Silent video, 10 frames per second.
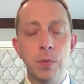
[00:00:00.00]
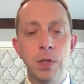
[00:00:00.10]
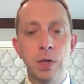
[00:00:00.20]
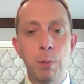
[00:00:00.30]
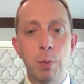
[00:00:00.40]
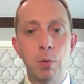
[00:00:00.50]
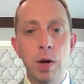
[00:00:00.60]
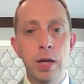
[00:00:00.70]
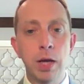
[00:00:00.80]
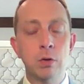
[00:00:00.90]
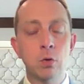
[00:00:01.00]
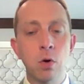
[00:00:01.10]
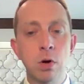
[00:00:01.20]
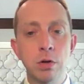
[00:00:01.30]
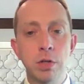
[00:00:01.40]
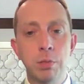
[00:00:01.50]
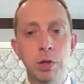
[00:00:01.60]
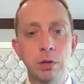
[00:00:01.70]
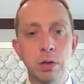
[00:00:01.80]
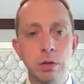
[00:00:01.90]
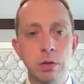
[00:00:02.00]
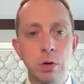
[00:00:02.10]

In the upper right-hand corner, typically there's